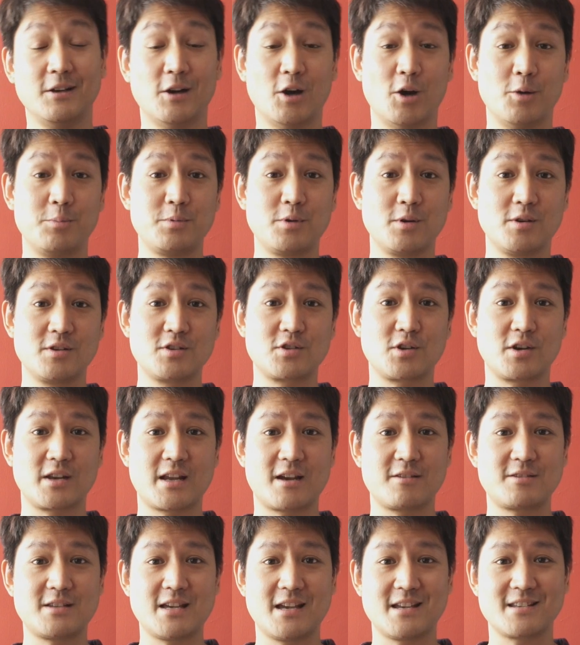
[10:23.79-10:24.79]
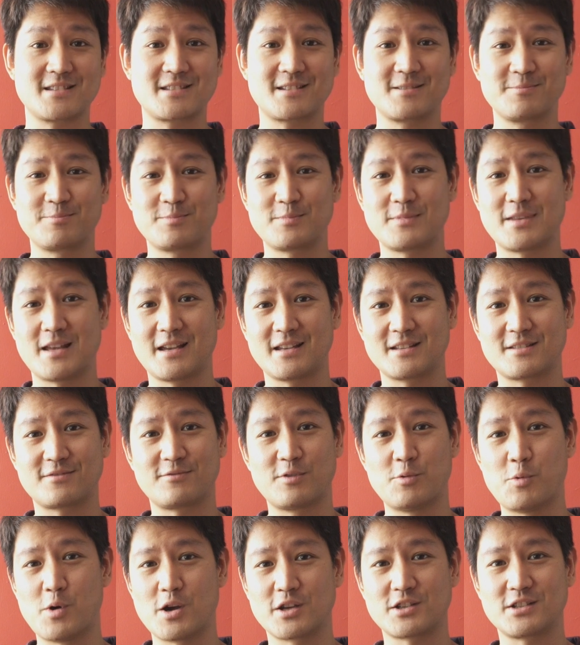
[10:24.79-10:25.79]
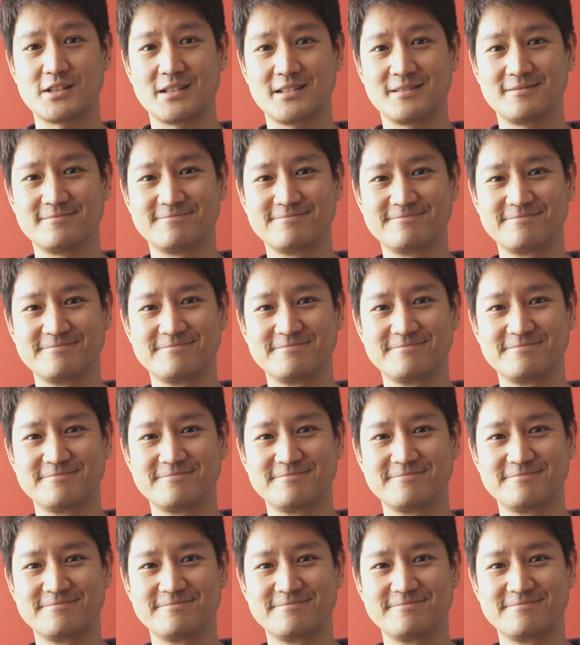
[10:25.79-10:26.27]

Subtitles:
Hope you enjoyed our test. Thanks for watching.